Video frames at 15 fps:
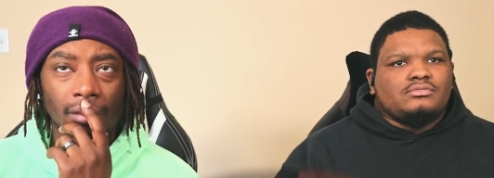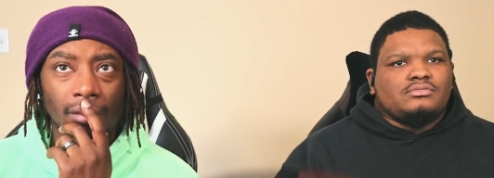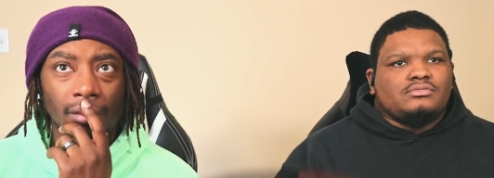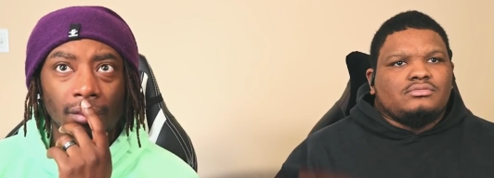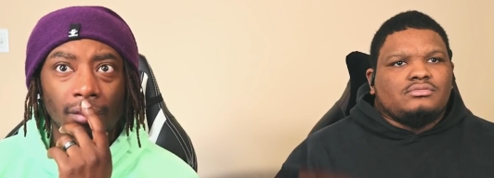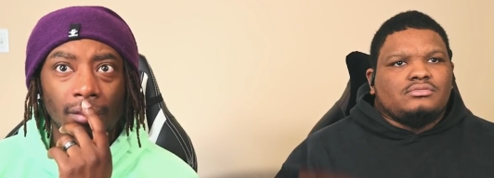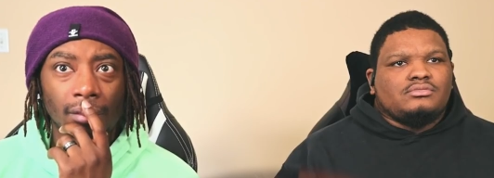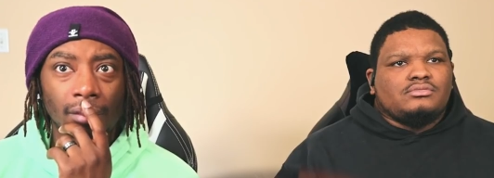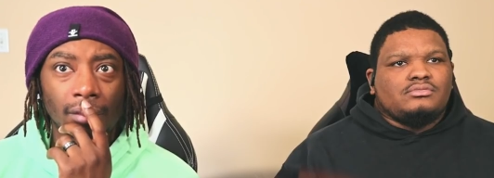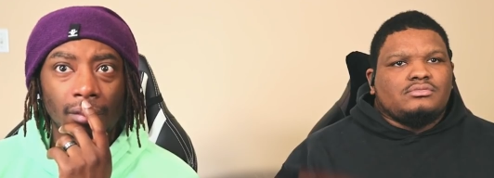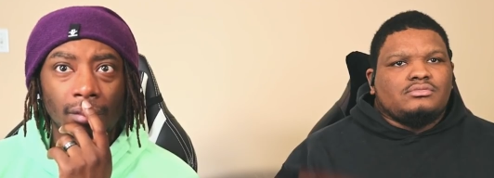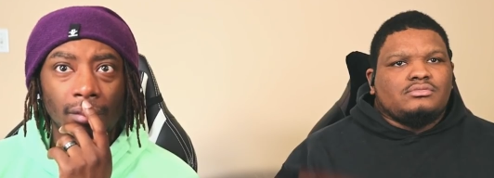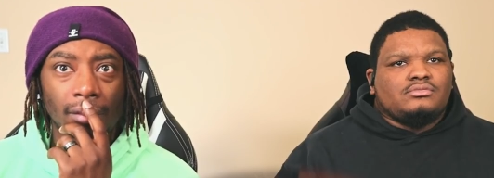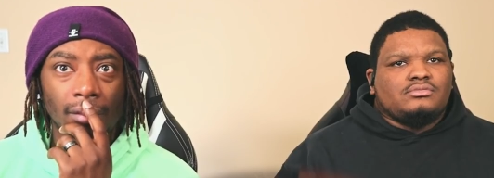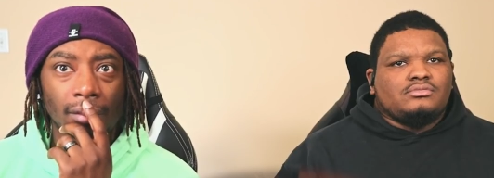
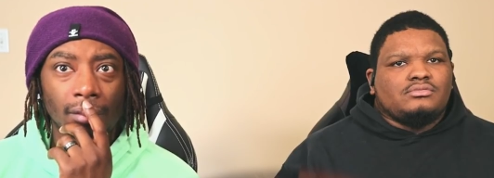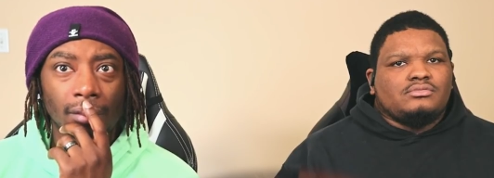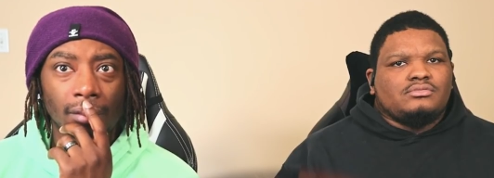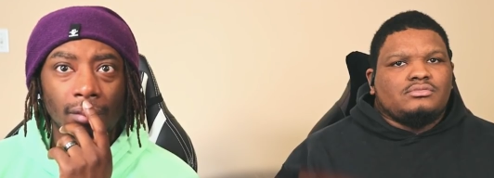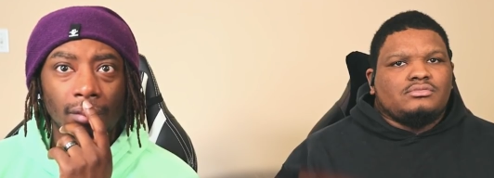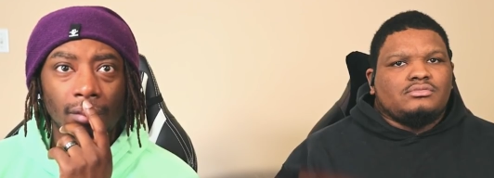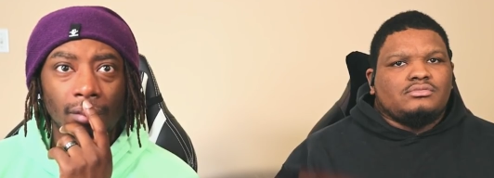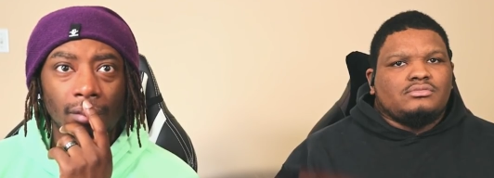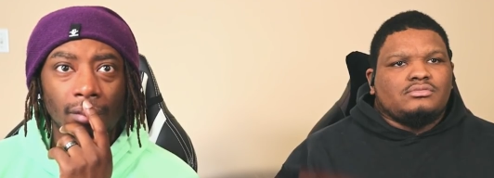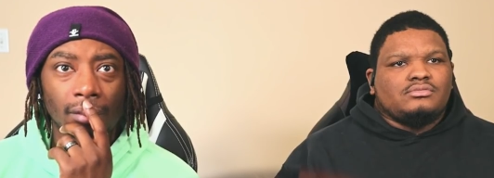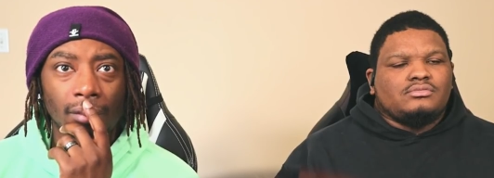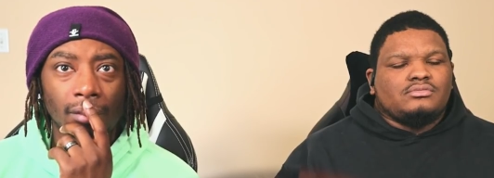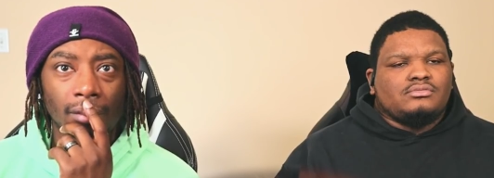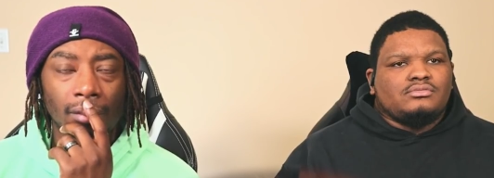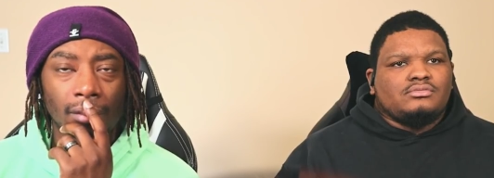
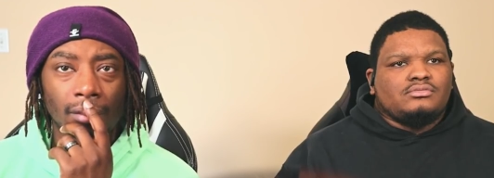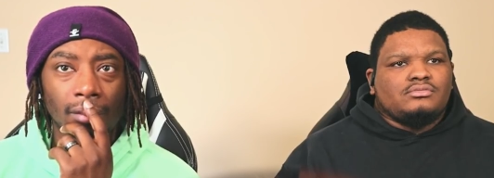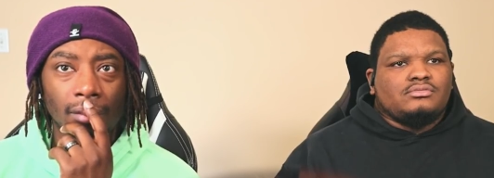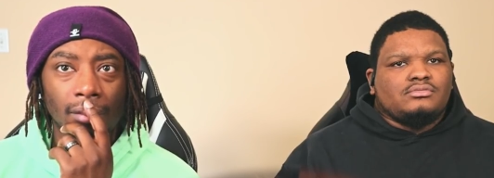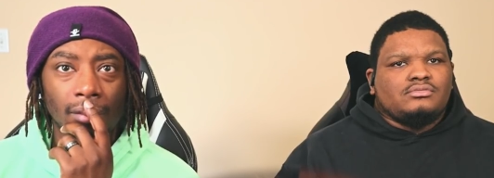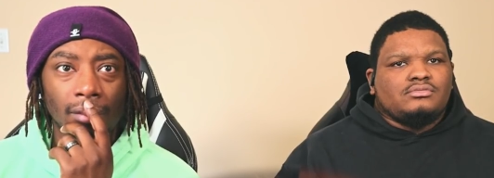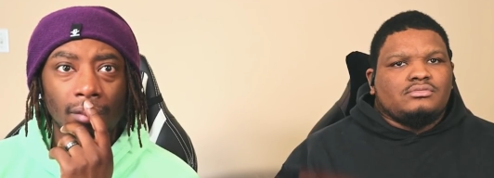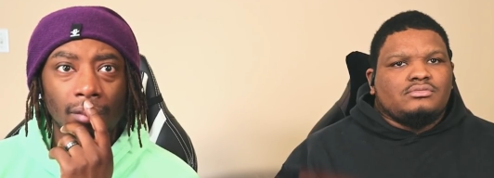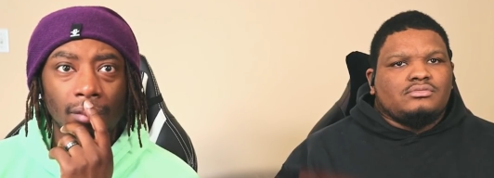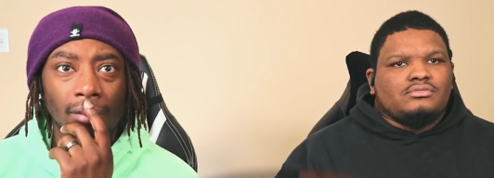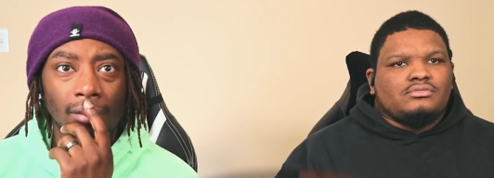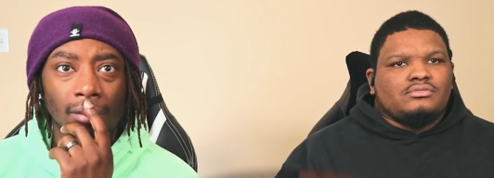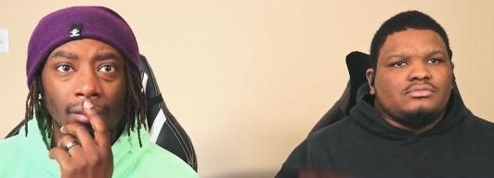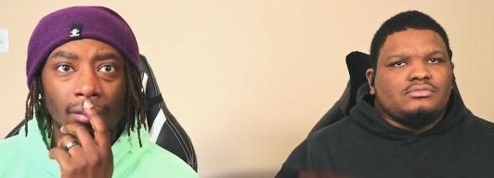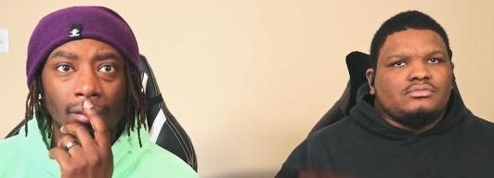
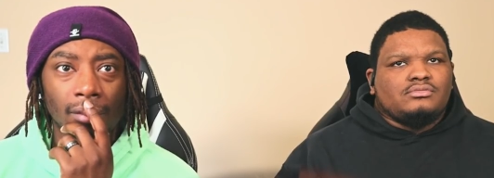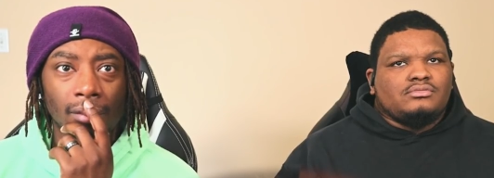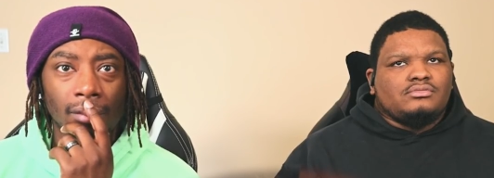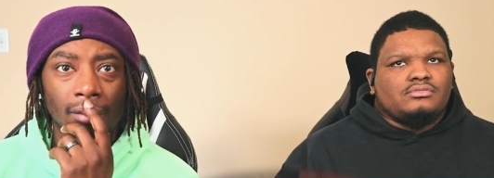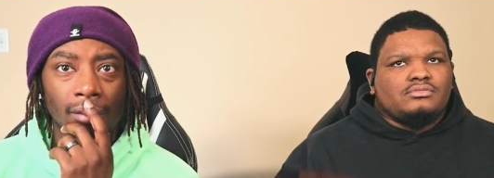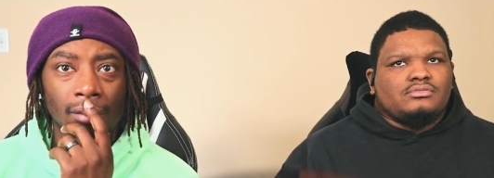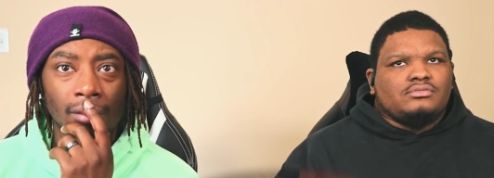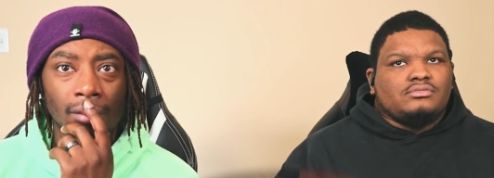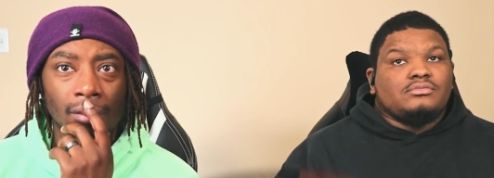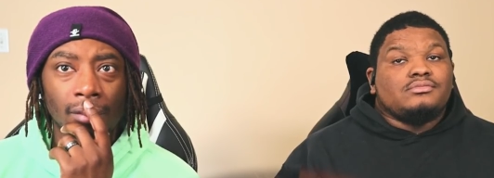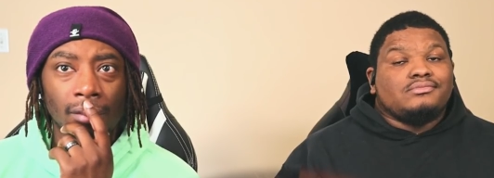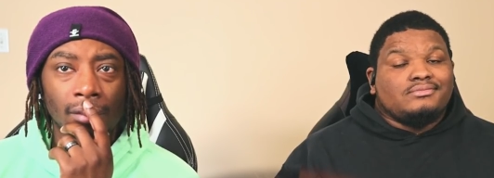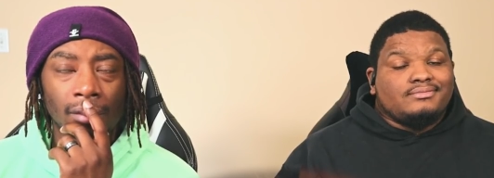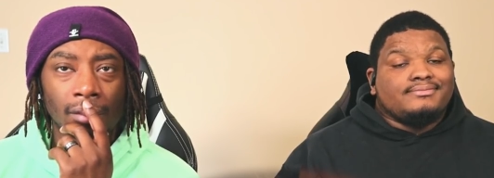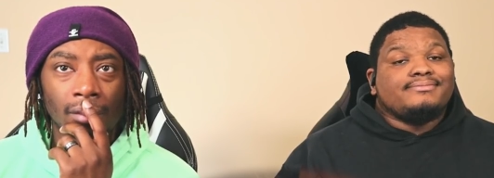
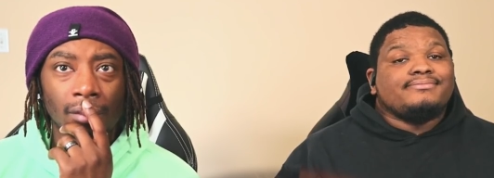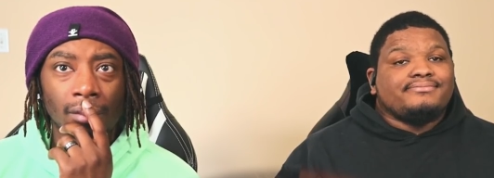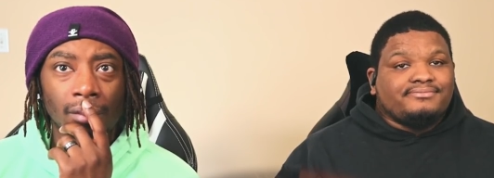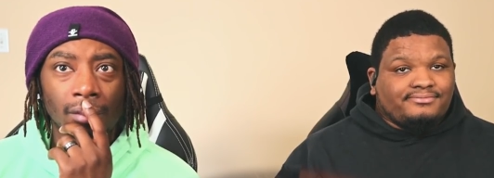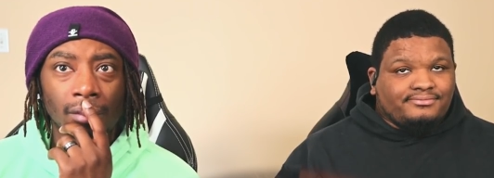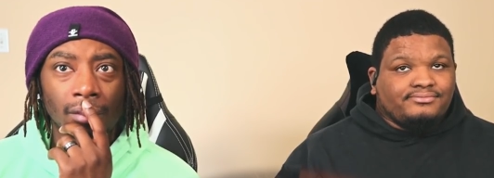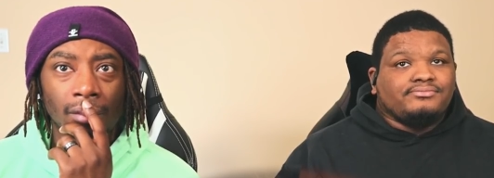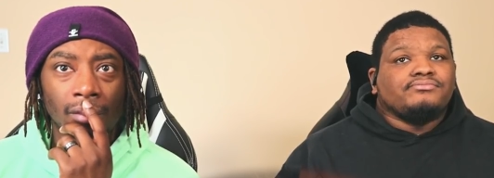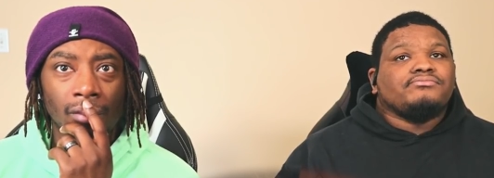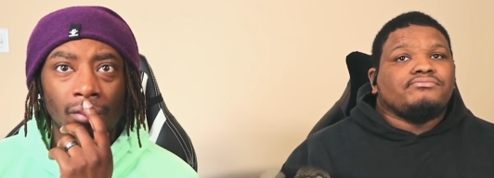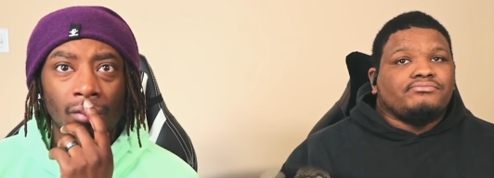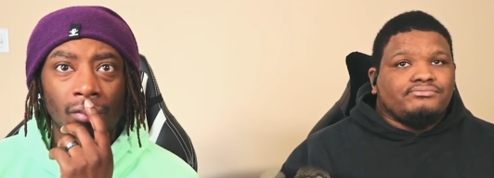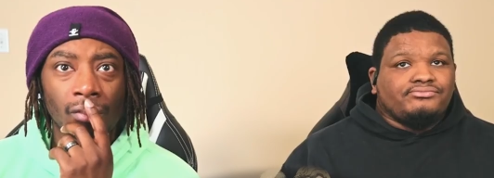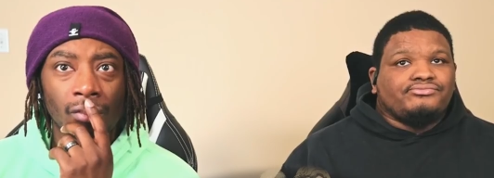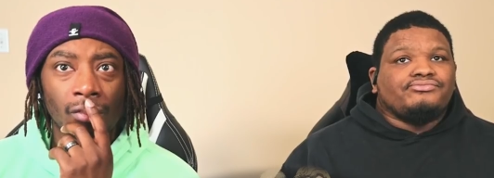
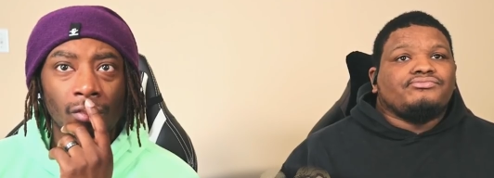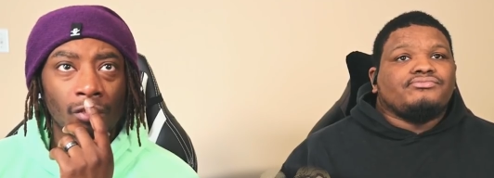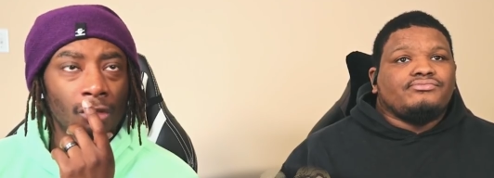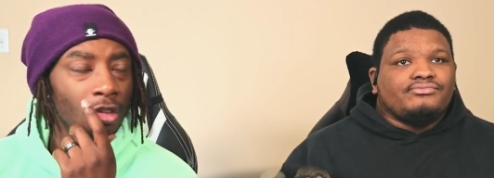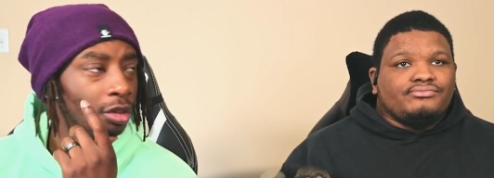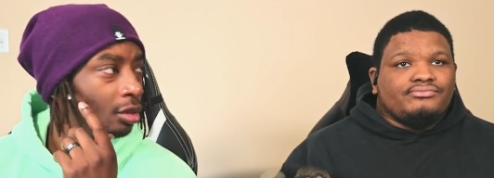(silence)